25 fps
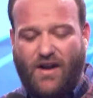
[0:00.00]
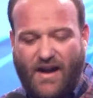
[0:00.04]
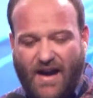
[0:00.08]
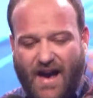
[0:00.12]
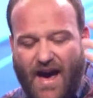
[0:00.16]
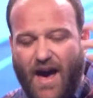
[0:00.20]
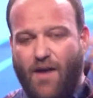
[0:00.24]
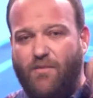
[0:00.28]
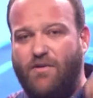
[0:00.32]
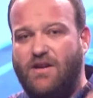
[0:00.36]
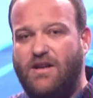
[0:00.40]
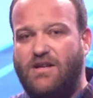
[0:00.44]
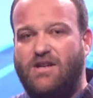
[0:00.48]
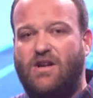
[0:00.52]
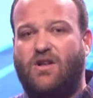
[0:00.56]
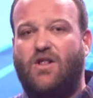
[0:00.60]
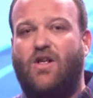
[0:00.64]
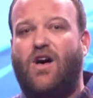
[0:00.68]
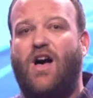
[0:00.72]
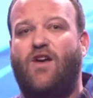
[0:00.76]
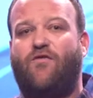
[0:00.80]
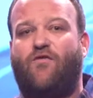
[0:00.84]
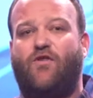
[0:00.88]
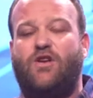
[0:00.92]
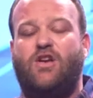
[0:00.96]
habit in your
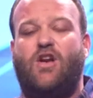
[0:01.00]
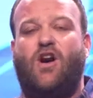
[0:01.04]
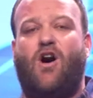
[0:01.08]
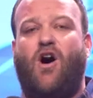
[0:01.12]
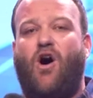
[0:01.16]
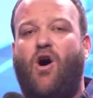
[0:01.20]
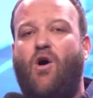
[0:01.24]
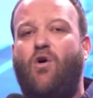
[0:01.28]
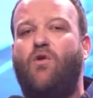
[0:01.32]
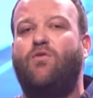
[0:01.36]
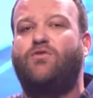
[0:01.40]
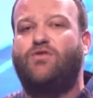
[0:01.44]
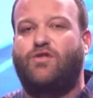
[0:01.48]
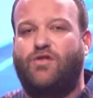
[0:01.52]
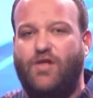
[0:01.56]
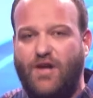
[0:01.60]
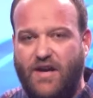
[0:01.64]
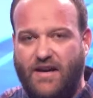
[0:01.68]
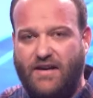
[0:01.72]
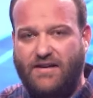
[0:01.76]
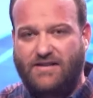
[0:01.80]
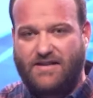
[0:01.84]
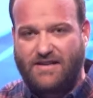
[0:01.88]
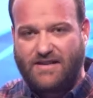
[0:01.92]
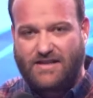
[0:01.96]
life where you hold
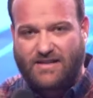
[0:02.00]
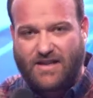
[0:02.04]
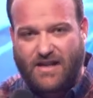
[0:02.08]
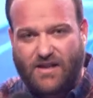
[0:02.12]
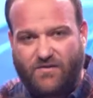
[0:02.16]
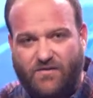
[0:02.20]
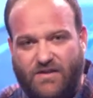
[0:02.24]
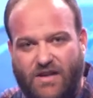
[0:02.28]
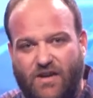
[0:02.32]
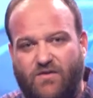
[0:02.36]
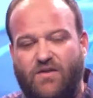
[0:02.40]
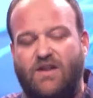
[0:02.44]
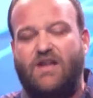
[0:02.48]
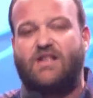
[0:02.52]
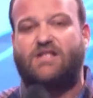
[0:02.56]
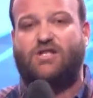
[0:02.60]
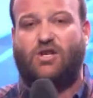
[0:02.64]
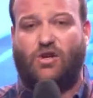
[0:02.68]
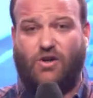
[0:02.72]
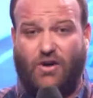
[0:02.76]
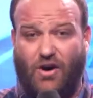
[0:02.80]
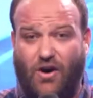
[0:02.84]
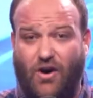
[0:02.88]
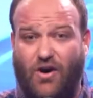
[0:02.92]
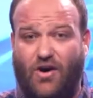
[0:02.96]
things instead of giving it to
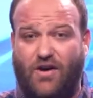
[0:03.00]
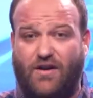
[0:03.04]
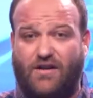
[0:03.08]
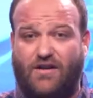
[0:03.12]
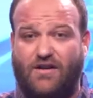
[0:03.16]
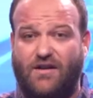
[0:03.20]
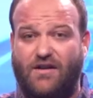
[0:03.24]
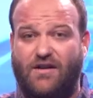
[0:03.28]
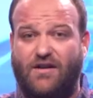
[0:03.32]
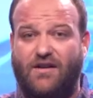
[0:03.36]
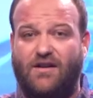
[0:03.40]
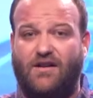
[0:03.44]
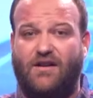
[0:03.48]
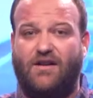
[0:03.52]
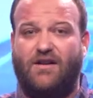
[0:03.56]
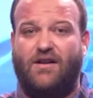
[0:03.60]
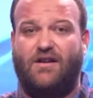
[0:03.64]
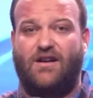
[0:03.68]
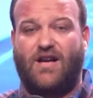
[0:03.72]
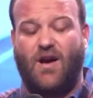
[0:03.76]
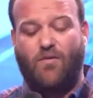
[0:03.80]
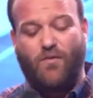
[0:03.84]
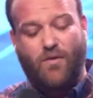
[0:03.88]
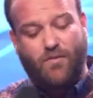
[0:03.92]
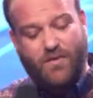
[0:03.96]
God.
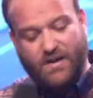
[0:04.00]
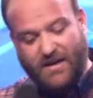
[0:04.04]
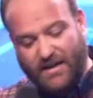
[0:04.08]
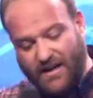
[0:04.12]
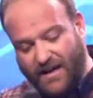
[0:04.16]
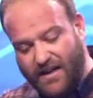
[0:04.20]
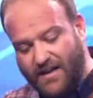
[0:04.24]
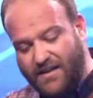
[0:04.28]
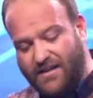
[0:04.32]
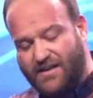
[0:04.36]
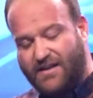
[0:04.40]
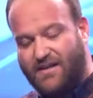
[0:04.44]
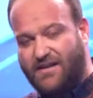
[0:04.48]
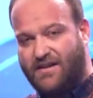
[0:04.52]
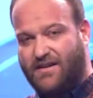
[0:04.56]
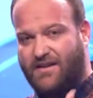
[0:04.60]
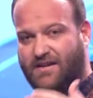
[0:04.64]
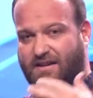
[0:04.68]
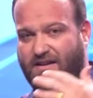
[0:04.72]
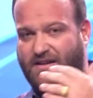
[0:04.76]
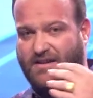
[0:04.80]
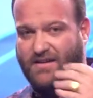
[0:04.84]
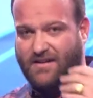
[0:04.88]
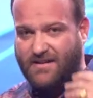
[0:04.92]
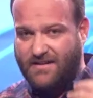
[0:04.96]
Come and begin
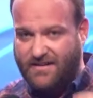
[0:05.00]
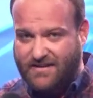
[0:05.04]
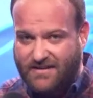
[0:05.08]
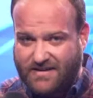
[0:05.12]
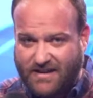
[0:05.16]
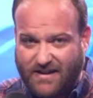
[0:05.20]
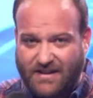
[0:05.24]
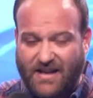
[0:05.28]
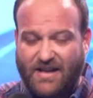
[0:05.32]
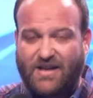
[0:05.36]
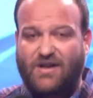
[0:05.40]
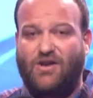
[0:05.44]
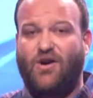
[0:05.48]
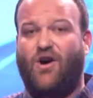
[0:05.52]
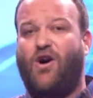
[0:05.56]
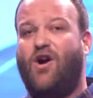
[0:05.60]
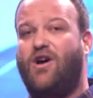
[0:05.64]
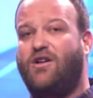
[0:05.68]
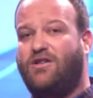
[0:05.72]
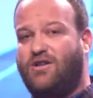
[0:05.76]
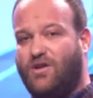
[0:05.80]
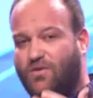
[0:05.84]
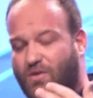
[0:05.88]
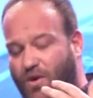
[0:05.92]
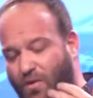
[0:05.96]
to let
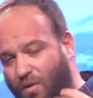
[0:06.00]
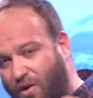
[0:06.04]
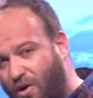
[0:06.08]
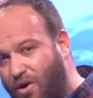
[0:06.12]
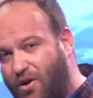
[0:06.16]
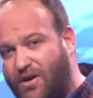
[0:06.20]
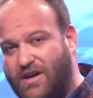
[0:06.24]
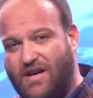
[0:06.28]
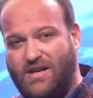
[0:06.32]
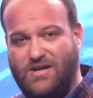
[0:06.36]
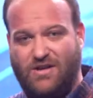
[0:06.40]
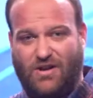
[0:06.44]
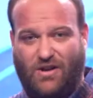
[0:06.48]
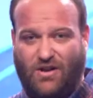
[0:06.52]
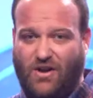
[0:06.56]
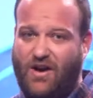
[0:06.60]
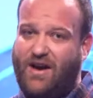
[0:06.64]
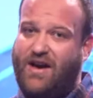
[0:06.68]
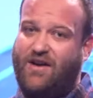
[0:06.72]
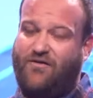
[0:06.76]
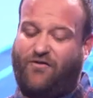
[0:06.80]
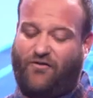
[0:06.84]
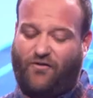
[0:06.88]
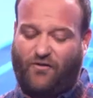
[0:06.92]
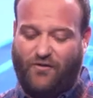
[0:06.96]
God do a work in your
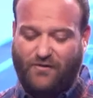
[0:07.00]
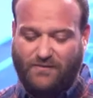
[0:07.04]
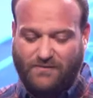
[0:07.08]
life.